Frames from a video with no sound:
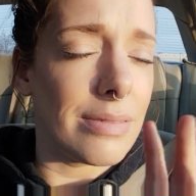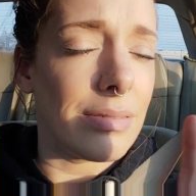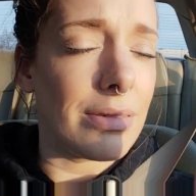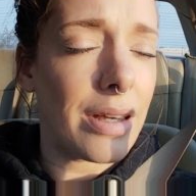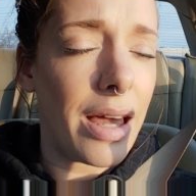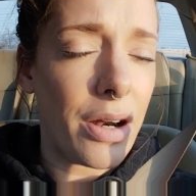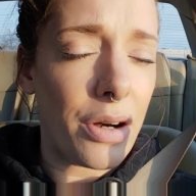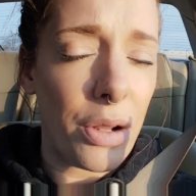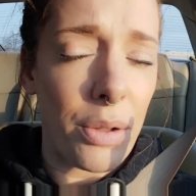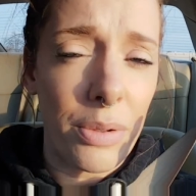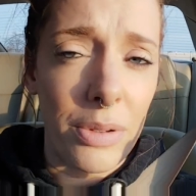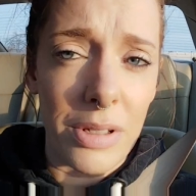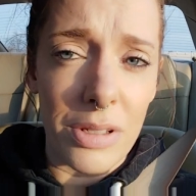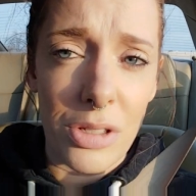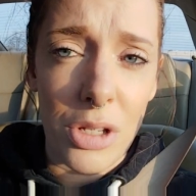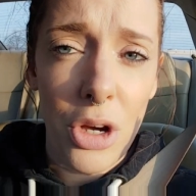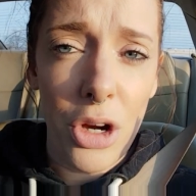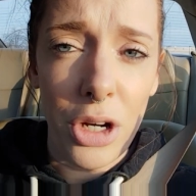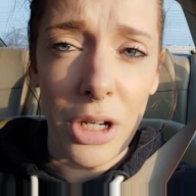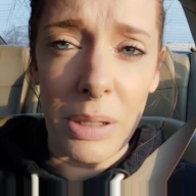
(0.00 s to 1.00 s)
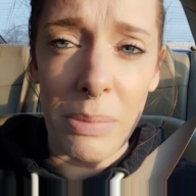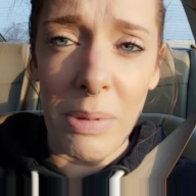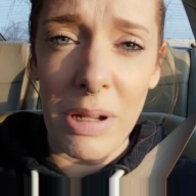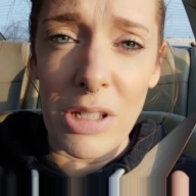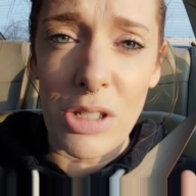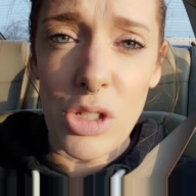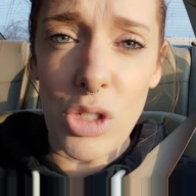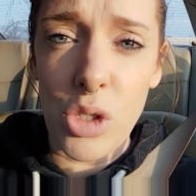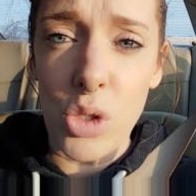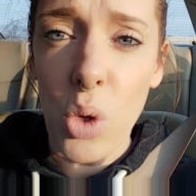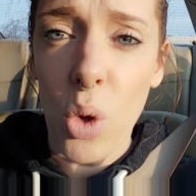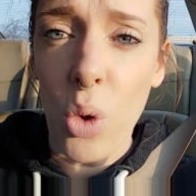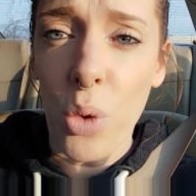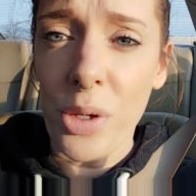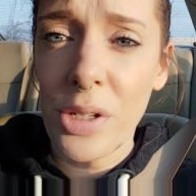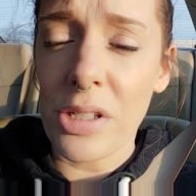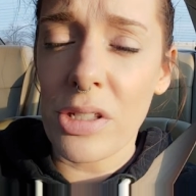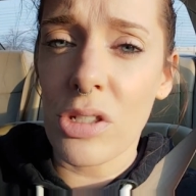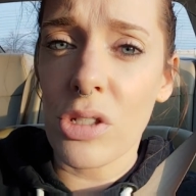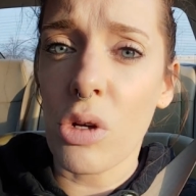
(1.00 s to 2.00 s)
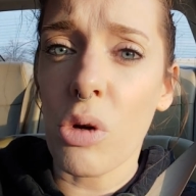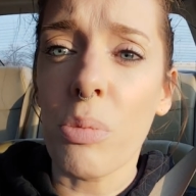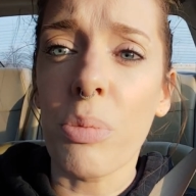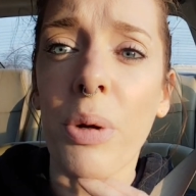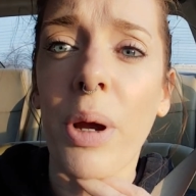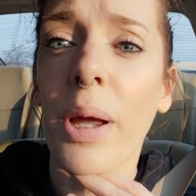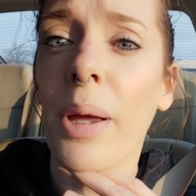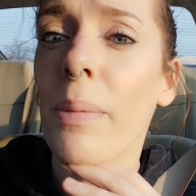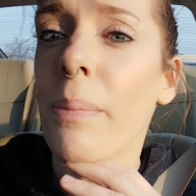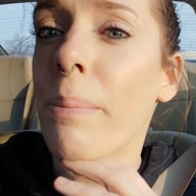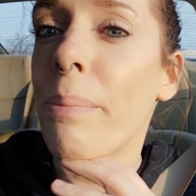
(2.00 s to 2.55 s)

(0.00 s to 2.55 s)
I don't know, it's hurting my soul. It's so bright.